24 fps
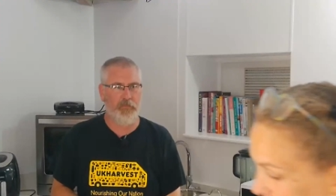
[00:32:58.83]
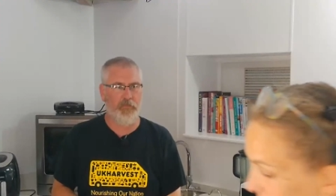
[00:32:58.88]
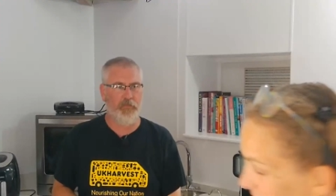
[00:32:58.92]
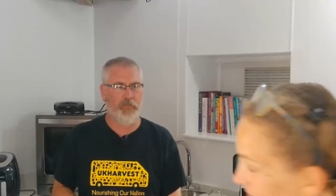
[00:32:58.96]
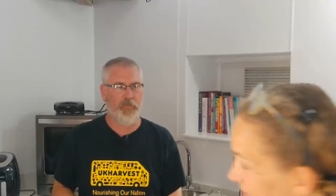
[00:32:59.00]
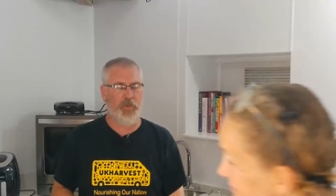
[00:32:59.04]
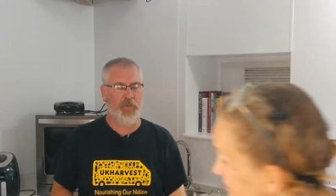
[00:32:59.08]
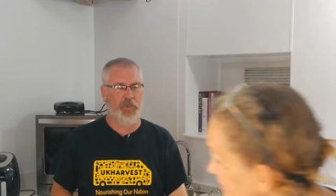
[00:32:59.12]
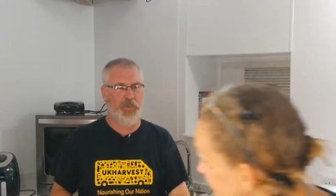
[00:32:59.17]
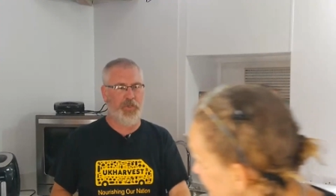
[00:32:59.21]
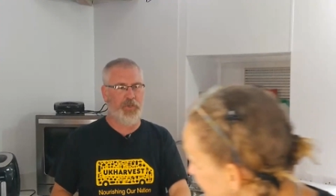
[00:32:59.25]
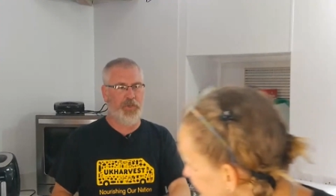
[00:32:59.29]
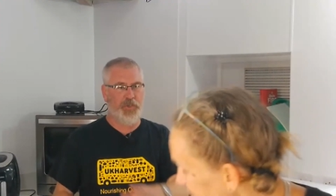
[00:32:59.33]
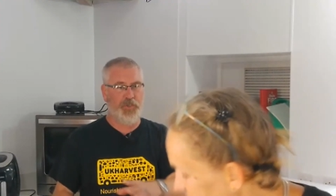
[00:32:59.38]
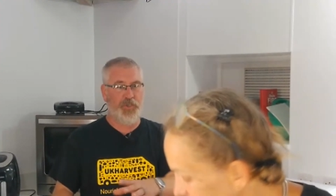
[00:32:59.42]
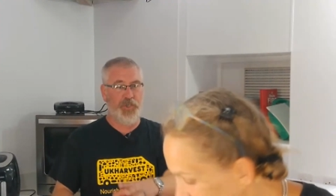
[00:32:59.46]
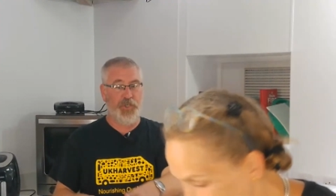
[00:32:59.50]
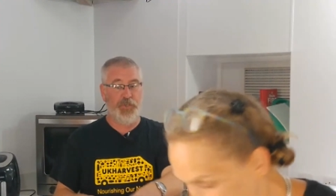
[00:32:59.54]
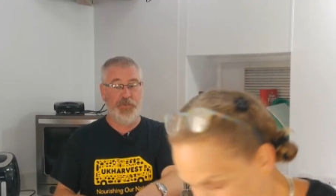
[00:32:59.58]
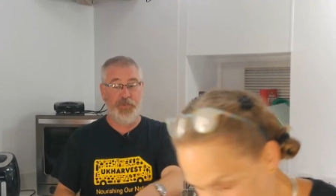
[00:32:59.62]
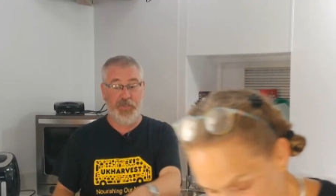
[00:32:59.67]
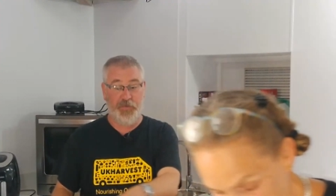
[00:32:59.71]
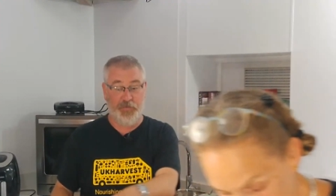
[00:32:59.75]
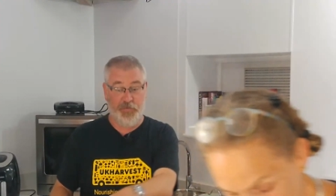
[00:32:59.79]
that you could
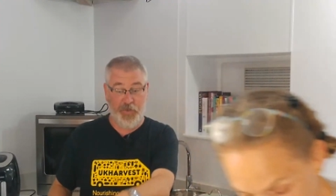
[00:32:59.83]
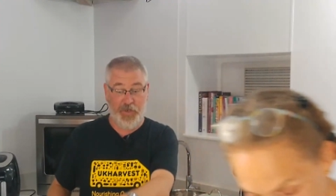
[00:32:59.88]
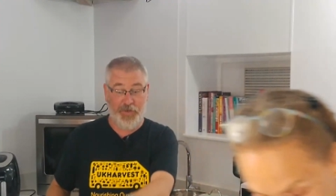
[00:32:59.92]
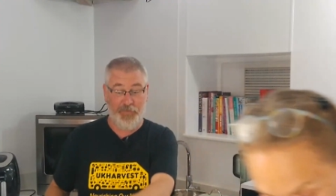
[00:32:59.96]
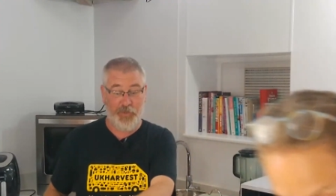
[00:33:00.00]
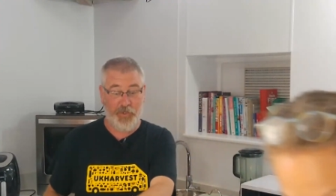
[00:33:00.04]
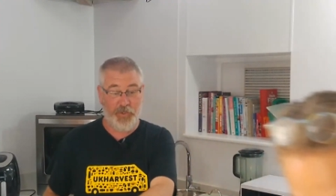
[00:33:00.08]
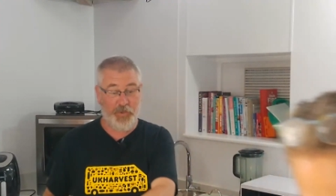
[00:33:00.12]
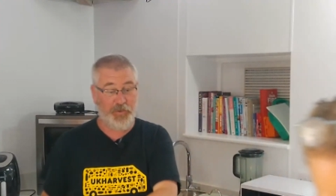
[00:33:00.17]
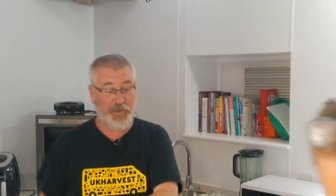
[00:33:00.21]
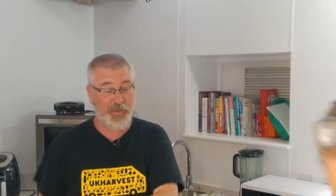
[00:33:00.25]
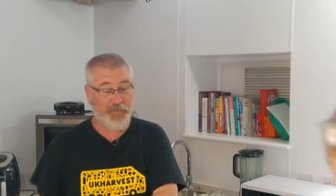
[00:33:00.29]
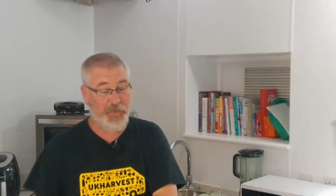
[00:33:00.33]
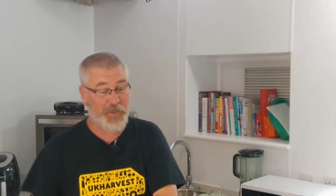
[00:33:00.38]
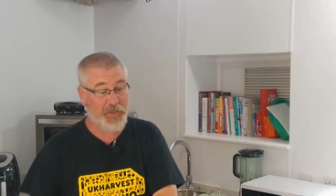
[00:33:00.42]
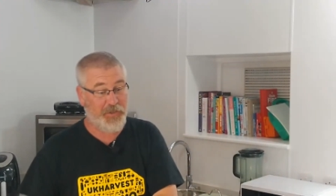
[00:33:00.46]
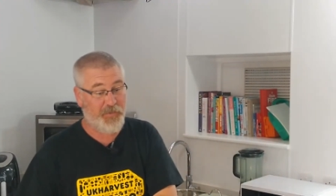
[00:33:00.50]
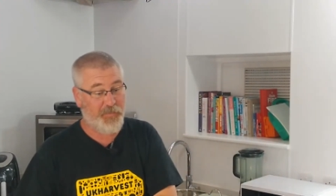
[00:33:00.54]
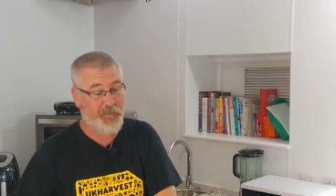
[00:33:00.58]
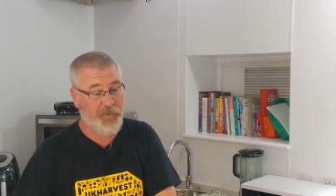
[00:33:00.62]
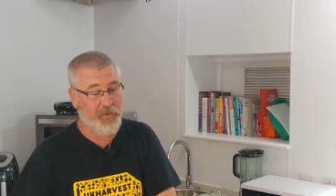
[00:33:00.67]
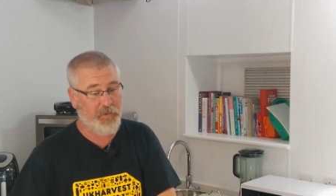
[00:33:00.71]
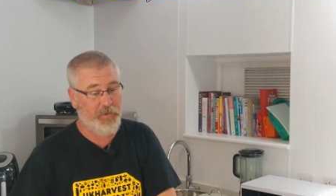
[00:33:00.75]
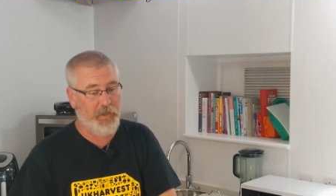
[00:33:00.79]
use if you haven't got
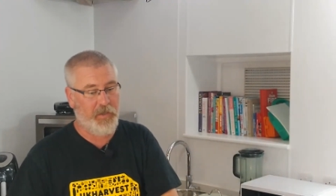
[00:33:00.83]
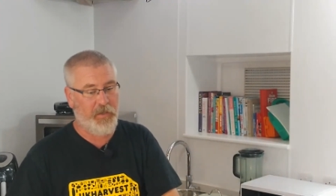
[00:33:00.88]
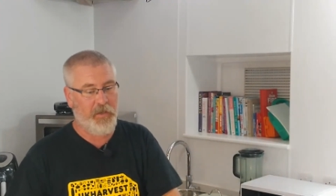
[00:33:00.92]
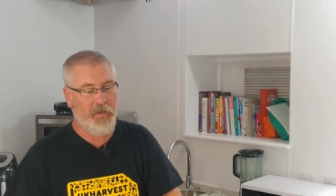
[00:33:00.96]
tomato puree?